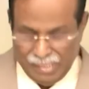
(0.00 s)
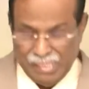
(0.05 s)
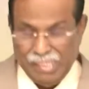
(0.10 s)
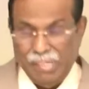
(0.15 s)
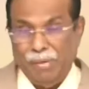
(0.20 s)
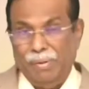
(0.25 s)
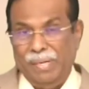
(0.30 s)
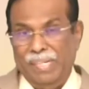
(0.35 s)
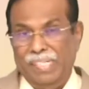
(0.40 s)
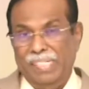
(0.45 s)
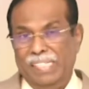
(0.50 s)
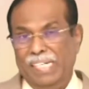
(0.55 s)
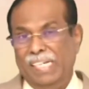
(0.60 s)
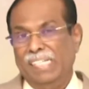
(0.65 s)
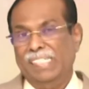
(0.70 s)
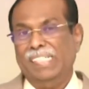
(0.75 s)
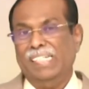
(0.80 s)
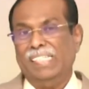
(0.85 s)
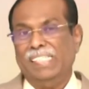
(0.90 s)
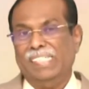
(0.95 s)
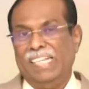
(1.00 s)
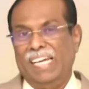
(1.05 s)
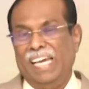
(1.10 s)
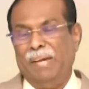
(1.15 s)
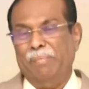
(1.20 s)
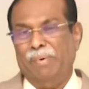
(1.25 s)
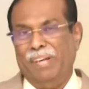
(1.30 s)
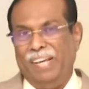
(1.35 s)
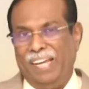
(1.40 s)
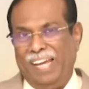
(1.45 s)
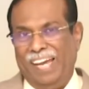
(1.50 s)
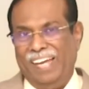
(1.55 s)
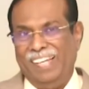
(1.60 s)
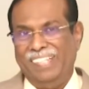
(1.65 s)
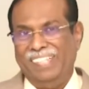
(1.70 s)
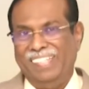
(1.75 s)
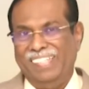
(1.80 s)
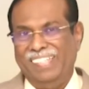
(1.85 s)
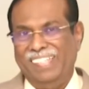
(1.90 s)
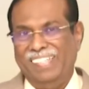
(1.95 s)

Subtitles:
So when Jesus came on earth,